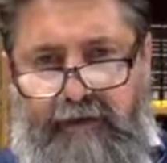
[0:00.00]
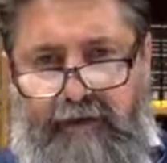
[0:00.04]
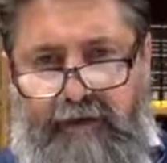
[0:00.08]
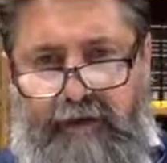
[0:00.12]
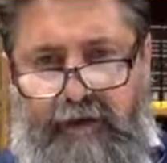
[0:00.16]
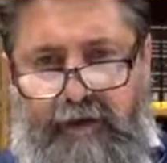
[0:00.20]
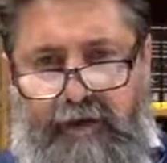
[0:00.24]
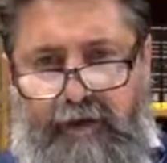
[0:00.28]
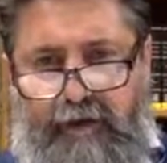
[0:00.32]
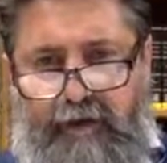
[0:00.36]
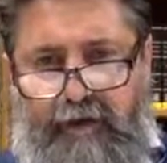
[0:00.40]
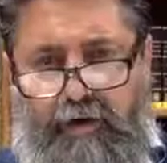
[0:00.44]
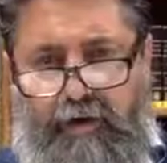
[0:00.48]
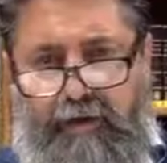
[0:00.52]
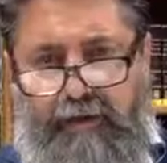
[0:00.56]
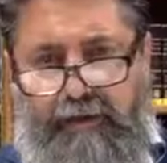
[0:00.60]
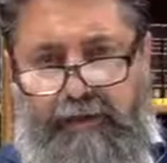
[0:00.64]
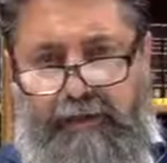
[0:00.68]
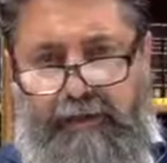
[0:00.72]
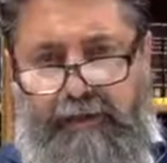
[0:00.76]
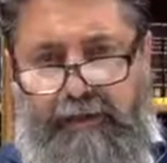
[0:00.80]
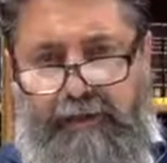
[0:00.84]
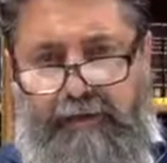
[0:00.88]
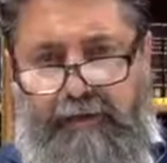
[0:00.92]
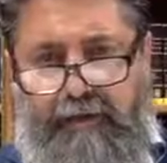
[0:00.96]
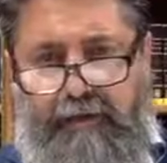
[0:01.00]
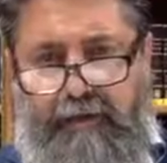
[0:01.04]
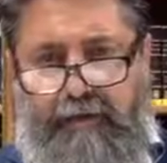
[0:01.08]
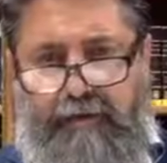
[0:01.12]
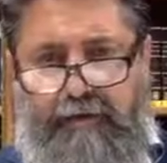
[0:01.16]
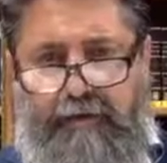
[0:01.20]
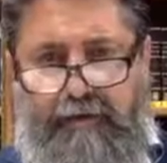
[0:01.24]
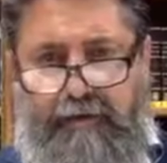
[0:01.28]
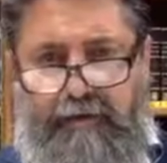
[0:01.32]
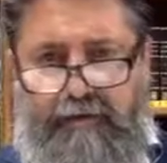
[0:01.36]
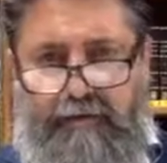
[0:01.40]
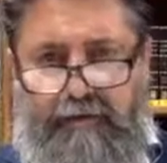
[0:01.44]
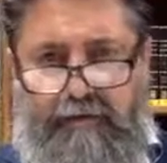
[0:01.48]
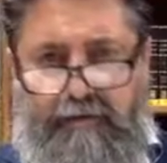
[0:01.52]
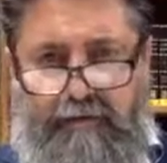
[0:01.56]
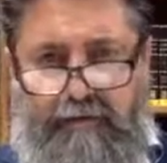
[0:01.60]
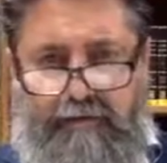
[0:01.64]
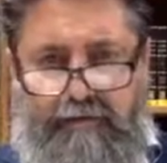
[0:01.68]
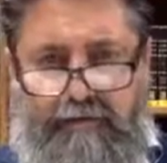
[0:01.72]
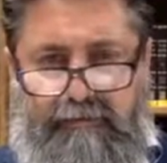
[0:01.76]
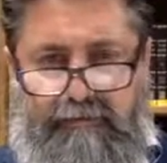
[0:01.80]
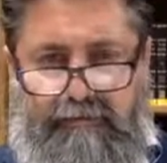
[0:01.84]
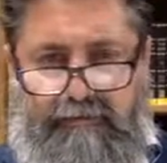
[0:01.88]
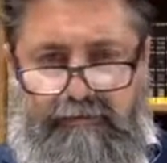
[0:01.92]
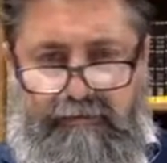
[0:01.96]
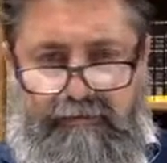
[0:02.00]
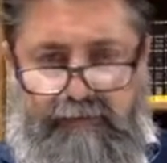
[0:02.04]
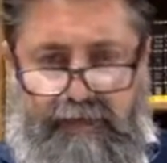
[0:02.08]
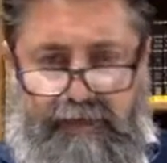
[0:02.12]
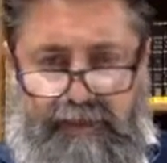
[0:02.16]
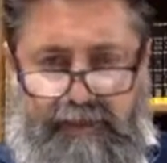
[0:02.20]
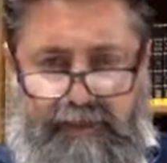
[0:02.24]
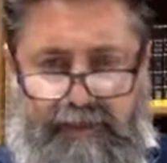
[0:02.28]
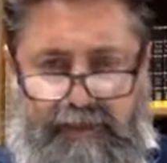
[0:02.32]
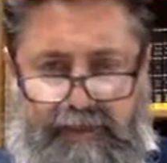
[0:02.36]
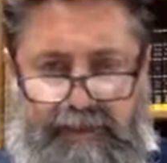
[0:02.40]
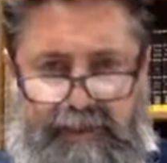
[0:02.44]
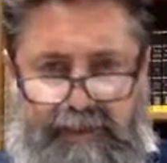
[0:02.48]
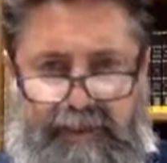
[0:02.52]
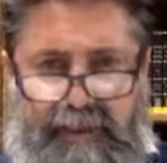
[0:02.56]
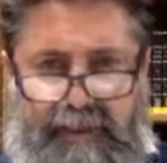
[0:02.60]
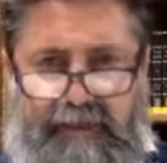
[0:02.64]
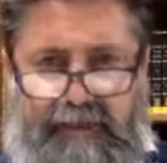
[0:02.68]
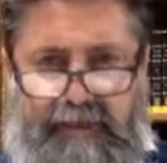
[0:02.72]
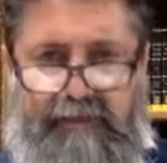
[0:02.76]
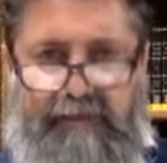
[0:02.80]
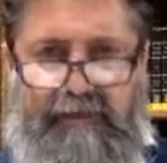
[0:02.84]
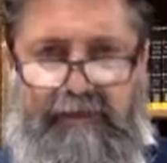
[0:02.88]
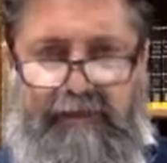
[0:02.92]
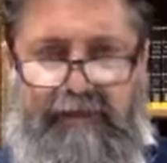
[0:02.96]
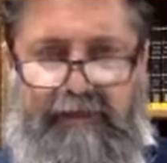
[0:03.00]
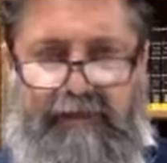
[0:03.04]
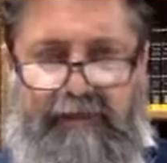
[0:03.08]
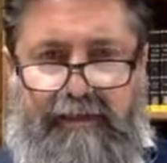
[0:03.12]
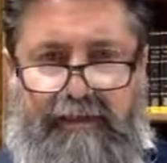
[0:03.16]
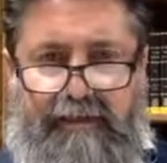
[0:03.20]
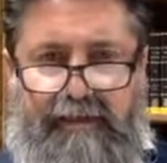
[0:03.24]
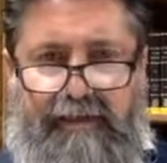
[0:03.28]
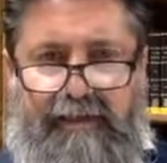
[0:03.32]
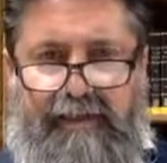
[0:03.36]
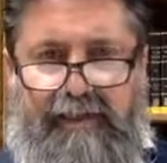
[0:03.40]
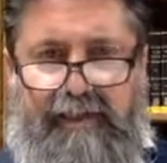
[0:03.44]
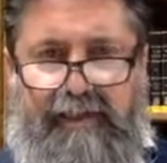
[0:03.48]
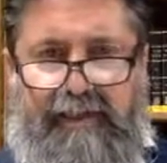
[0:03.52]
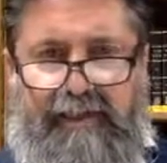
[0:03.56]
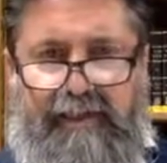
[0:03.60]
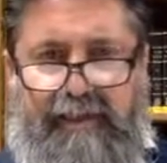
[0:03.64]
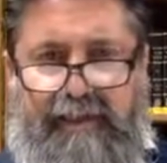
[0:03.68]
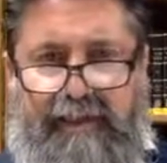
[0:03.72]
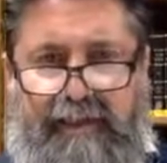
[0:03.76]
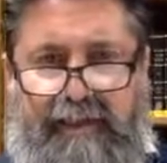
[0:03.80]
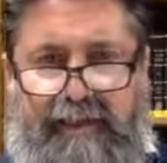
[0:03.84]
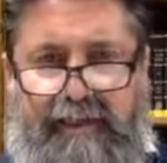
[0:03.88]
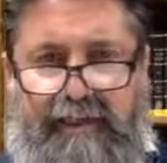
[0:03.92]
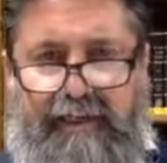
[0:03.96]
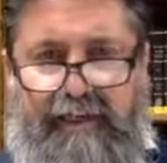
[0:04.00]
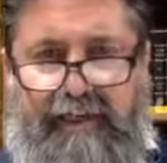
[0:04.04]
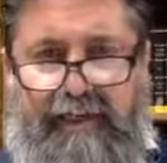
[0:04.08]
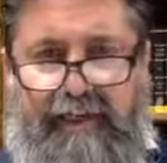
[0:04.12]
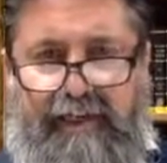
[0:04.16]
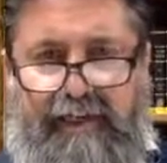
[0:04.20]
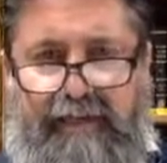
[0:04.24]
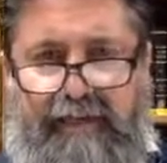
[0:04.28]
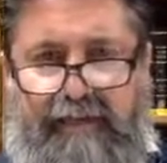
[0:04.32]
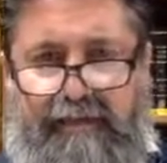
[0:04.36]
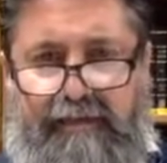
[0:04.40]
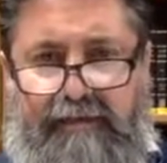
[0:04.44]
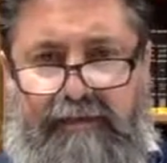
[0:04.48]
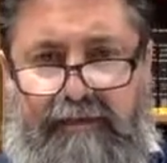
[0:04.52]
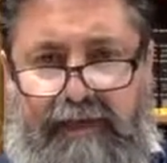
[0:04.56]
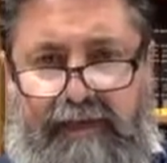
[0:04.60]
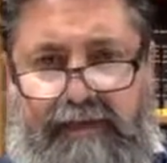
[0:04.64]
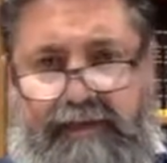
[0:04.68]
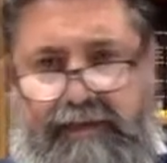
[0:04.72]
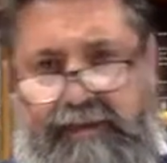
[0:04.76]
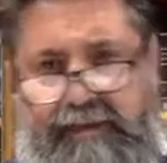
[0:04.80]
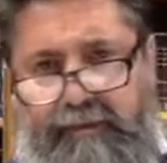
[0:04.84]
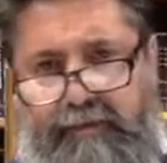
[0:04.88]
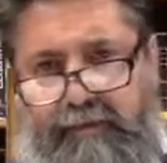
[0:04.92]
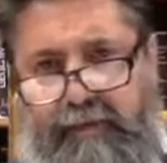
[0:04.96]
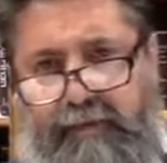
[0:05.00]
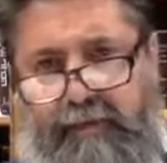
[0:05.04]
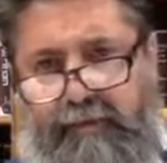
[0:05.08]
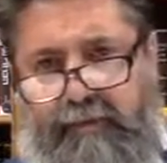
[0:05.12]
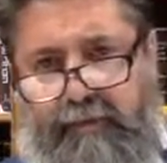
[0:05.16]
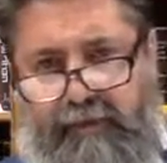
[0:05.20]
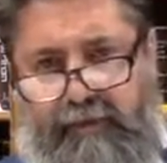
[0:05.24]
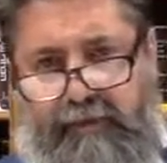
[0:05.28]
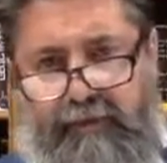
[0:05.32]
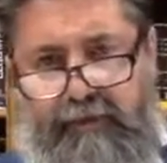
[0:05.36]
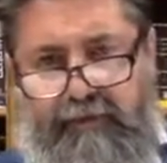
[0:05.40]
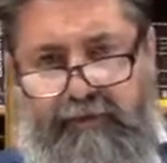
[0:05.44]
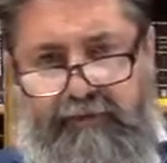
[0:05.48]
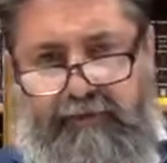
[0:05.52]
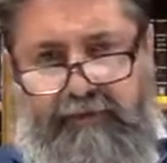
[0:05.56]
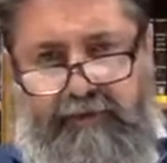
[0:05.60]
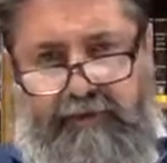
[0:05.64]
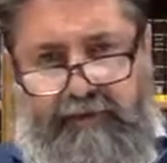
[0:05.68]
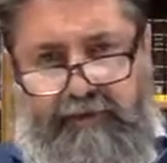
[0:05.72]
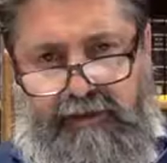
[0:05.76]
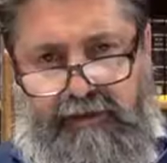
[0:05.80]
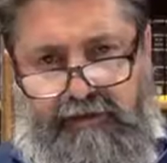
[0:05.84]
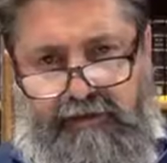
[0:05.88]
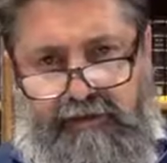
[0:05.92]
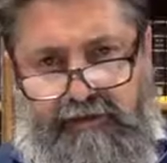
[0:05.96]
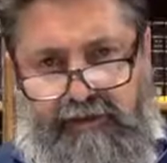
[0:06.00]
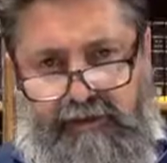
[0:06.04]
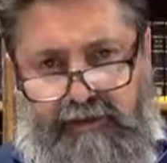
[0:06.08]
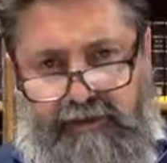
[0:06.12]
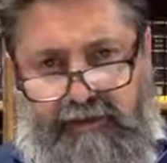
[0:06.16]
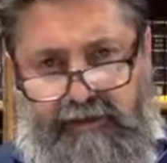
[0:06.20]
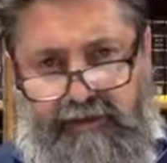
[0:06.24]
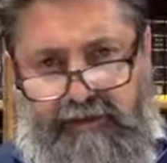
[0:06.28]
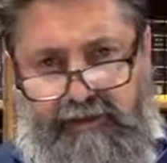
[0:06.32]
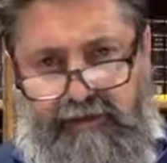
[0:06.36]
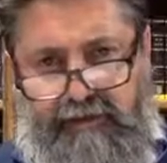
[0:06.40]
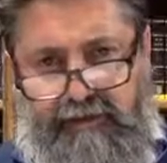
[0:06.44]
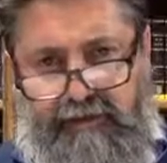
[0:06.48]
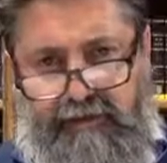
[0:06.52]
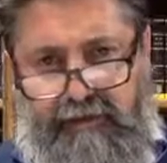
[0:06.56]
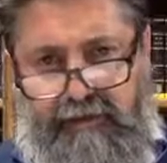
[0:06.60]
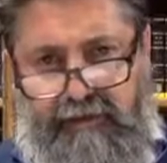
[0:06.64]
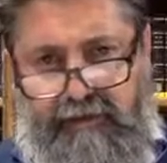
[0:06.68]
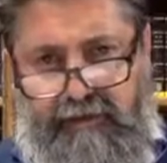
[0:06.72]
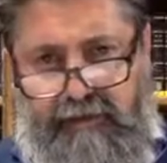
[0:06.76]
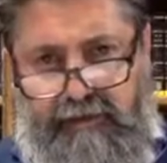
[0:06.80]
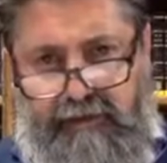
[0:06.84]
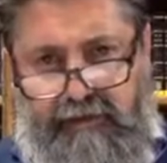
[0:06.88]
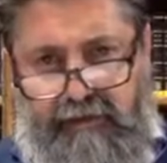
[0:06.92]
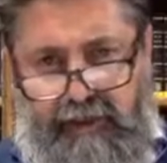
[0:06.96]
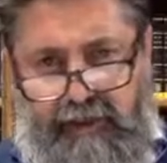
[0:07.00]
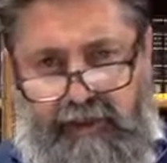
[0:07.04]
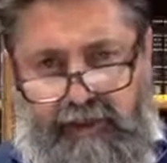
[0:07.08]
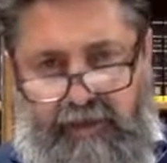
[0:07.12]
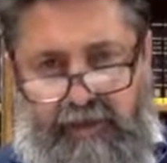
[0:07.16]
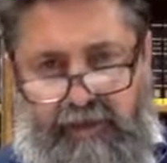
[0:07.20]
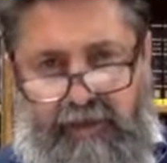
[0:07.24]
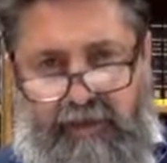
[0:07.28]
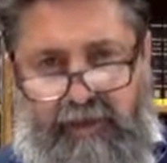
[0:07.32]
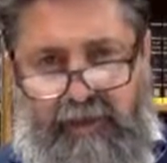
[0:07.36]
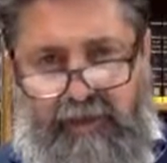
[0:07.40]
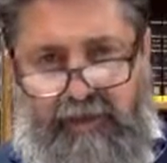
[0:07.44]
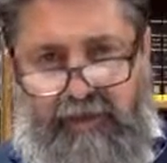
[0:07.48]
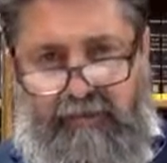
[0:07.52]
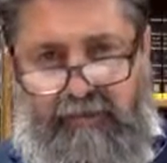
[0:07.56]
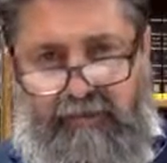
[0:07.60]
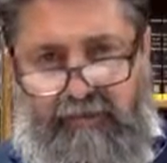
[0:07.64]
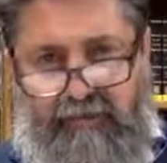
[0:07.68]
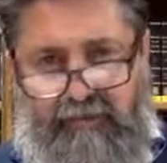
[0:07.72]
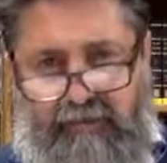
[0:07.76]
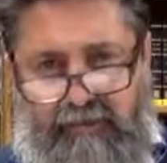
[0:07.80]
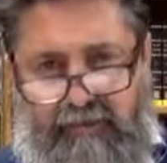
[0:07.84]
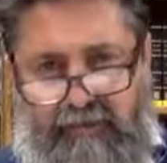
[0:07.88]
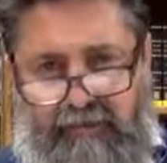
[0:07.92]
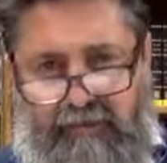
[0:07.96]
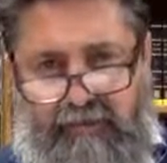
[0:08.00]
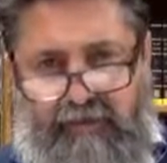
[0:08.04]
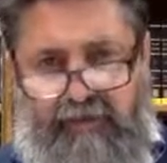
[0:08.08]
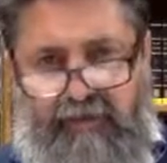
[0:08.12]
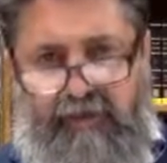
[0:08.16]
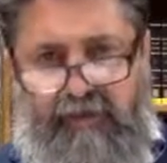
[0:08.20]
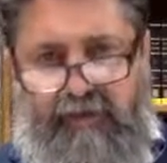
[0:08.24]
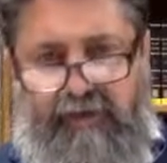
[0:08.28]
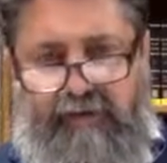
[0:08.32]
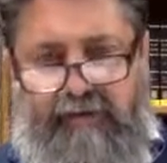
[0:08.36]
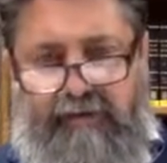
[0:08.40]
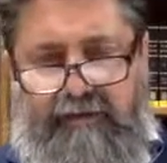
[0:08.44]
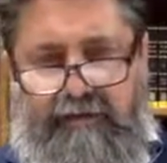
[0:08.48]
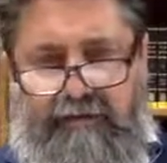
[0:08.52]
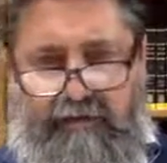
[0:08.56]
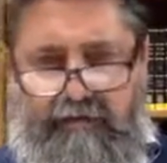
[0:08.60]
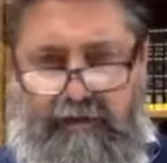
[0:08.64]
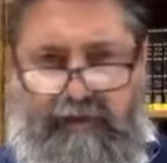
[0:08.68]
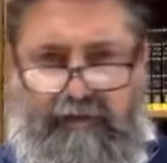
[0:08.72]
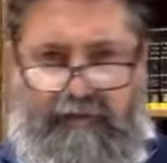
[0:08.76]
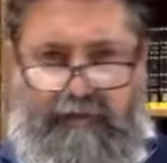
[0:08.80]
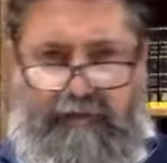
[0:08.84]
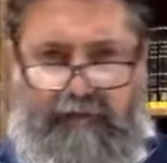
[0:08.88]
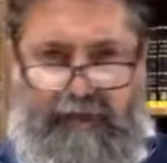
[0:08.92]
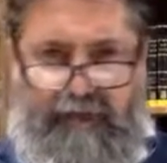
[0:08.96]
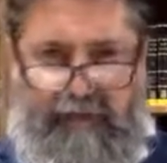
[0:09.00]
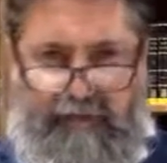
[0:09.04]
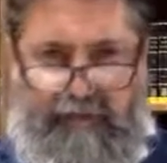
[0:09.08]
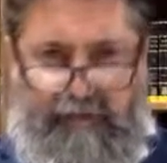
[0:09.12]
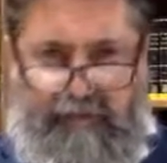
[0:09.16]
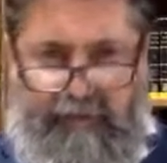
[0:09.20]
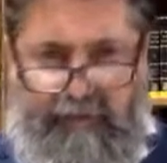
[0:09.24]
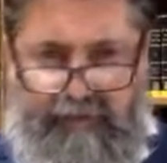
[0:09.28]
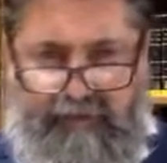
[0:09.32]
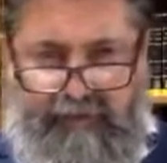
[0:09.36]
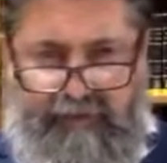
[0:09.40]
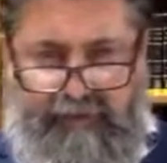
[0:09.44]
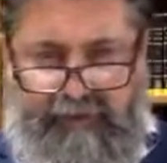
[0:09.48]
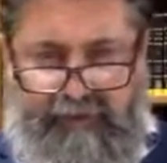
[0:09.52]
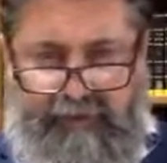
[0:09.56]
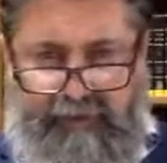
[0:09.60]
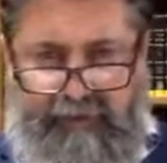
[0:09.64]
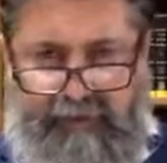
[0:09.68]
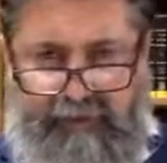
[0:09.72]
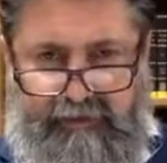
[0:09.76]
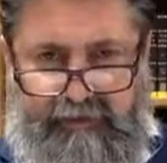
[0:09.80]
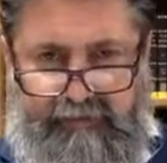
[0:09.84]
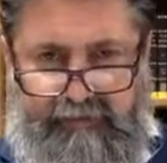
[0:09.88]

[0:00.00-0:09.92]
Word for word: Lo is also, as we said, there is 36 hidden righteous people in every generation. Hashem reveals to them a lot of prophecy.